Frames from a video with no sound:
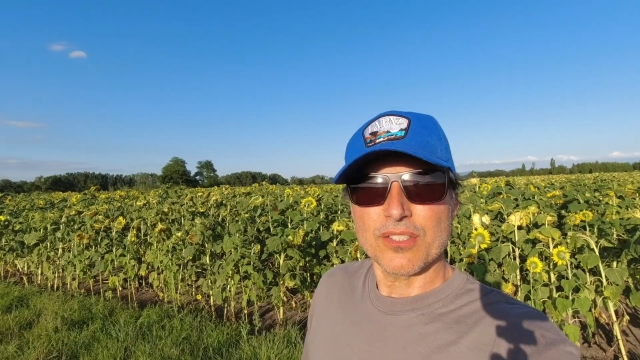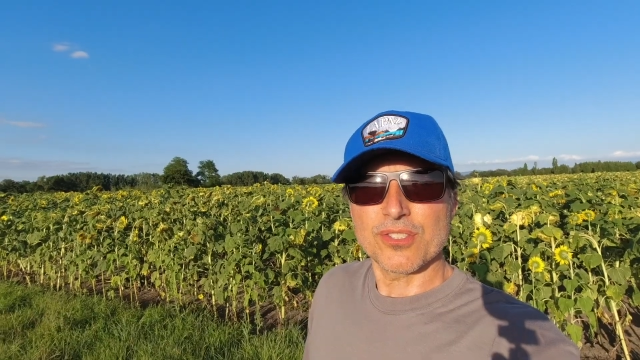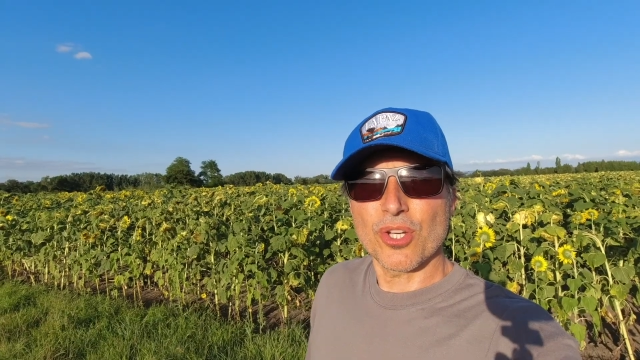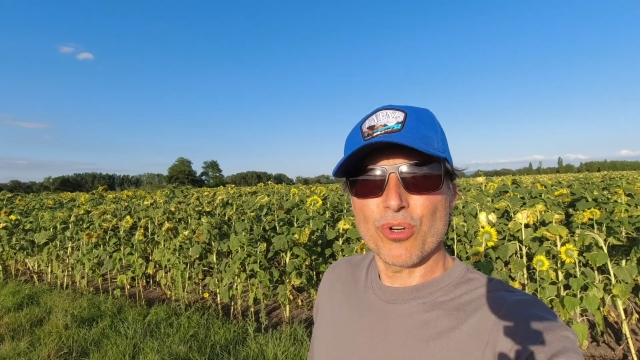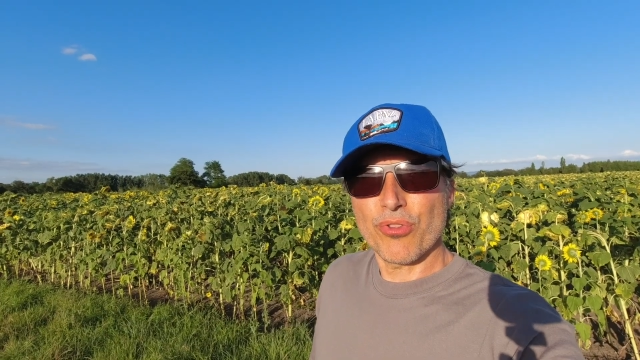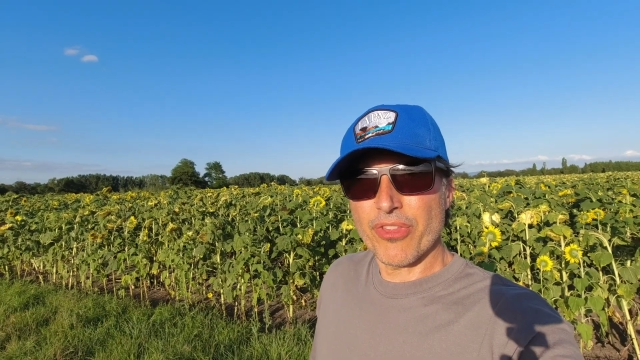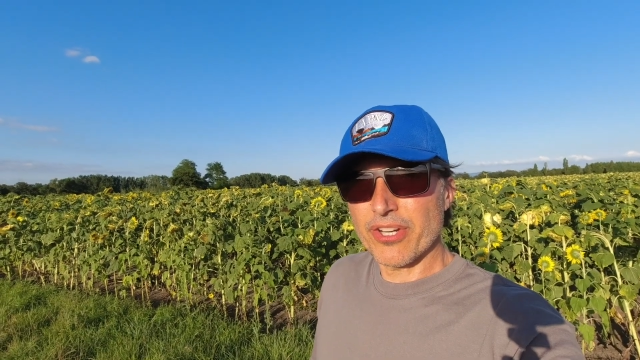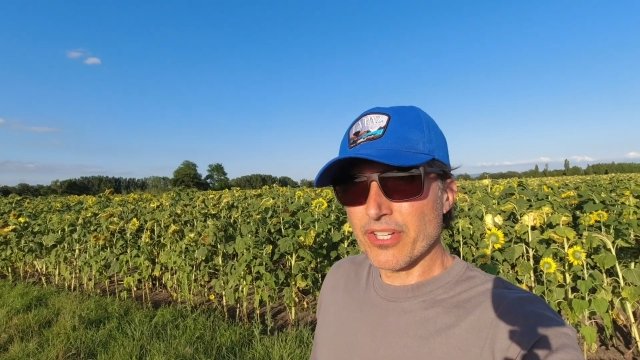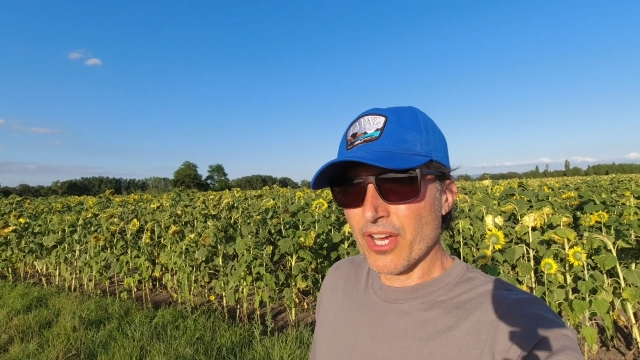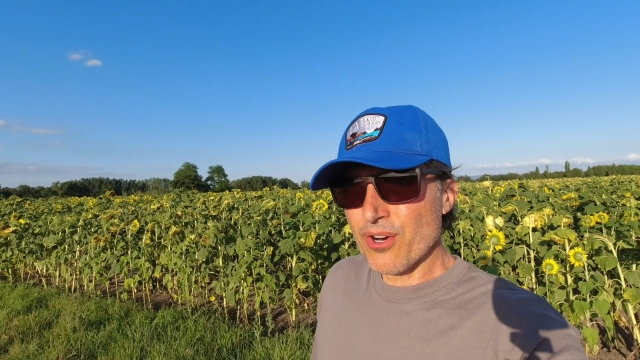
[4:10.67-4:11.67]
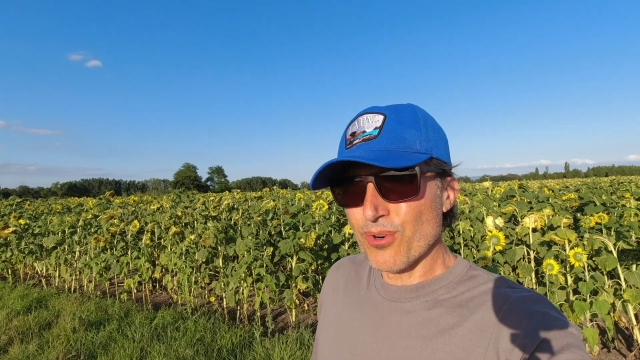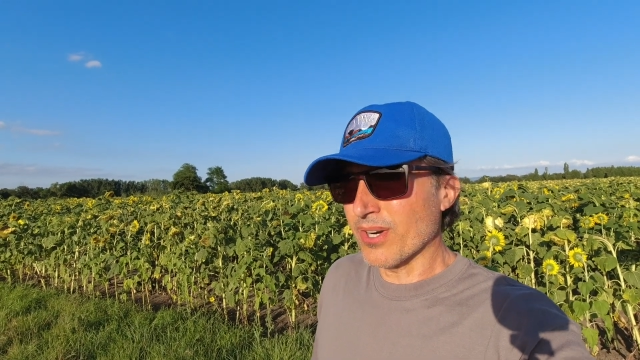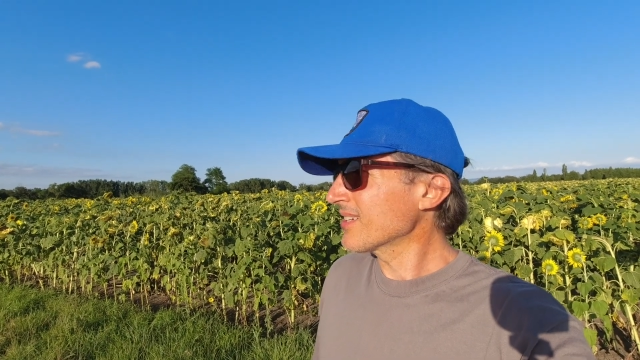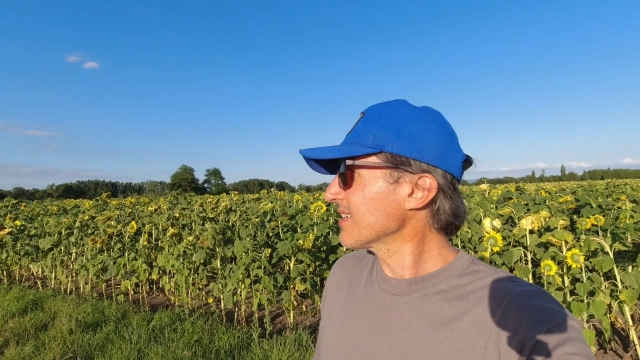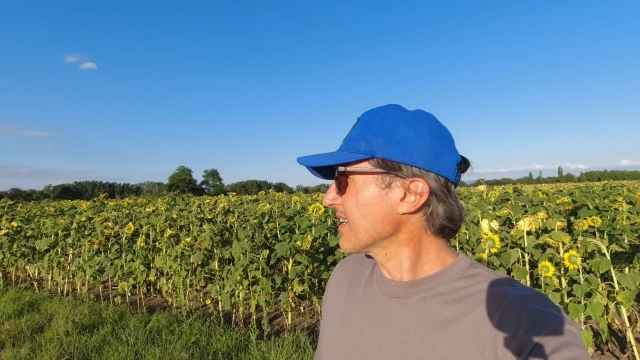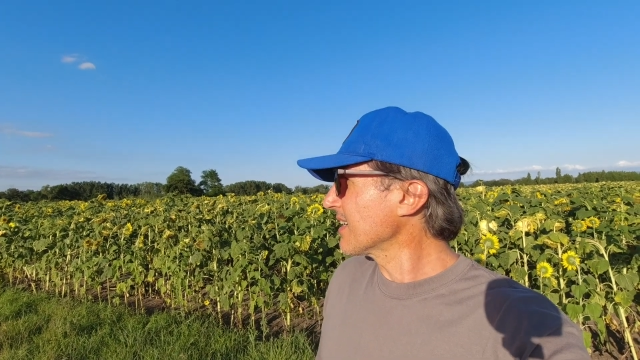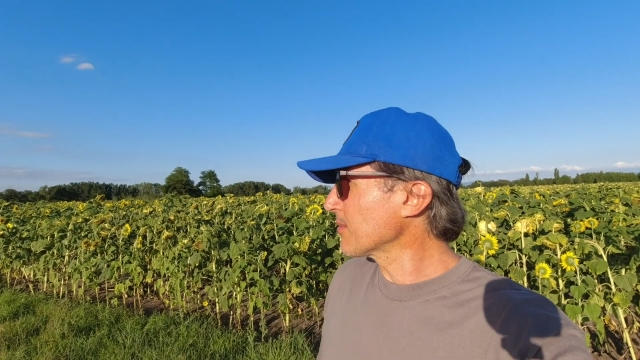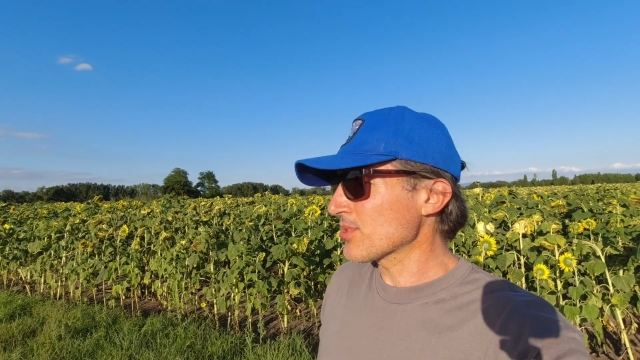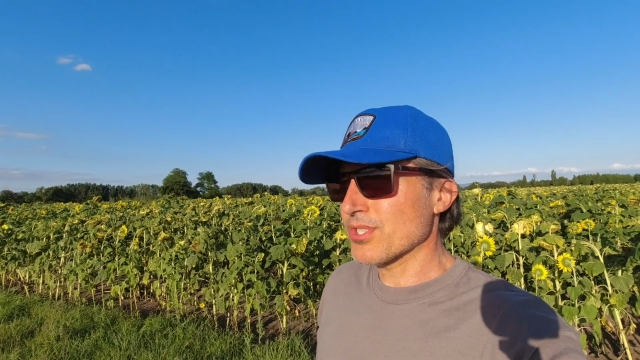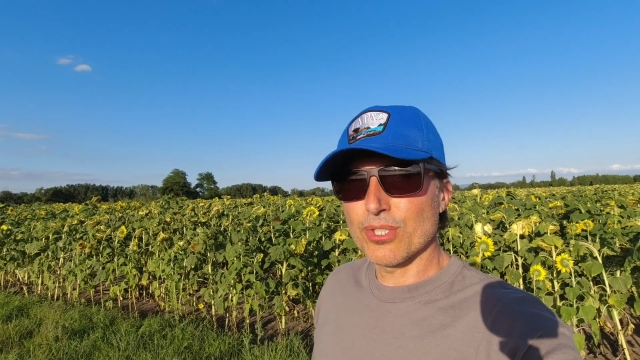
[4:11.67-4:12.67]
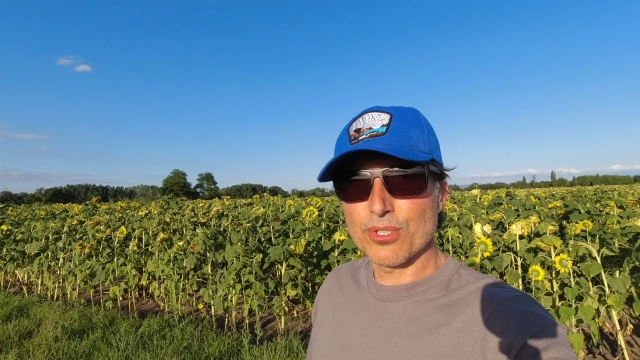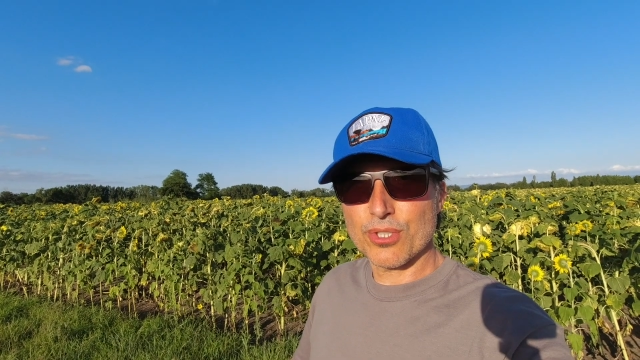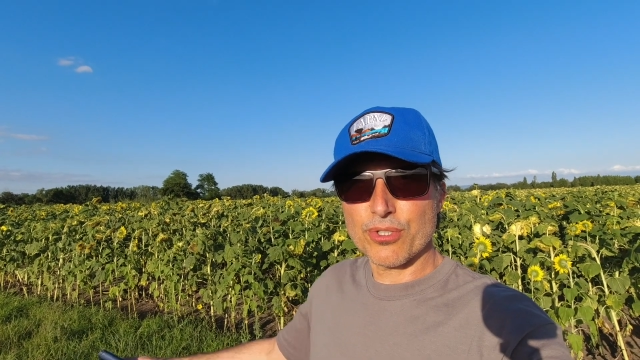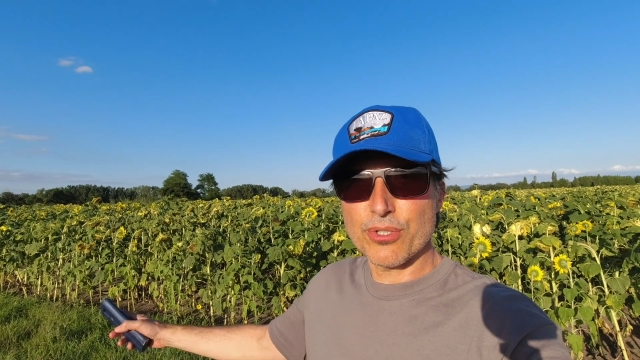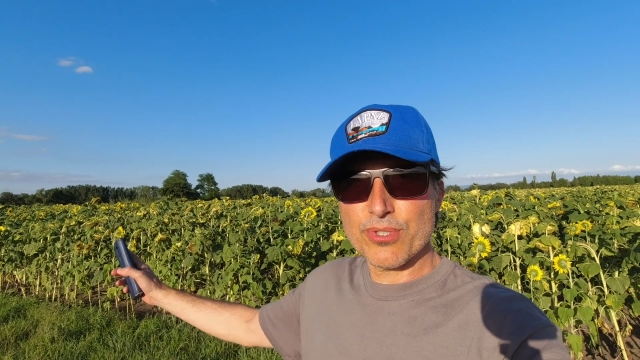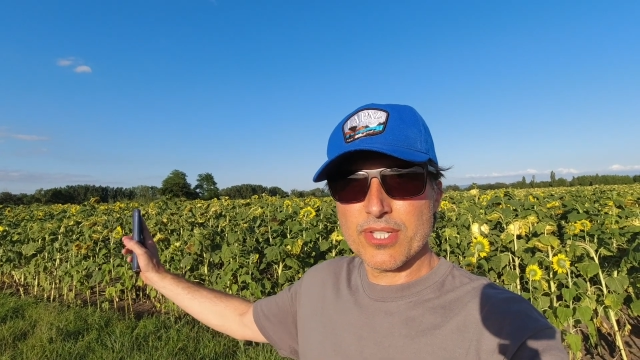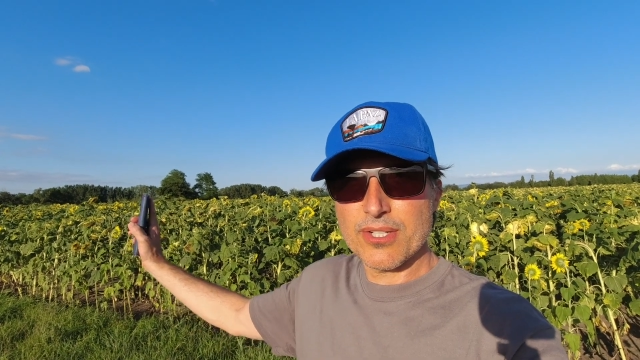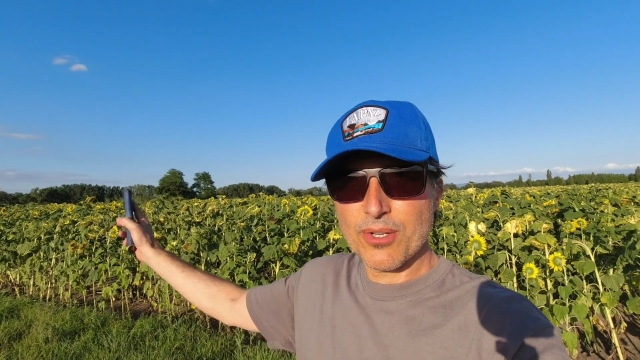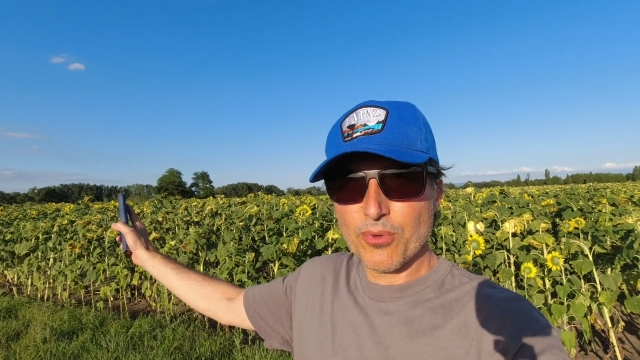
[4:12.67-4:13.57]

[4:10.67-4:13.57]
So there you go. I'm still cruising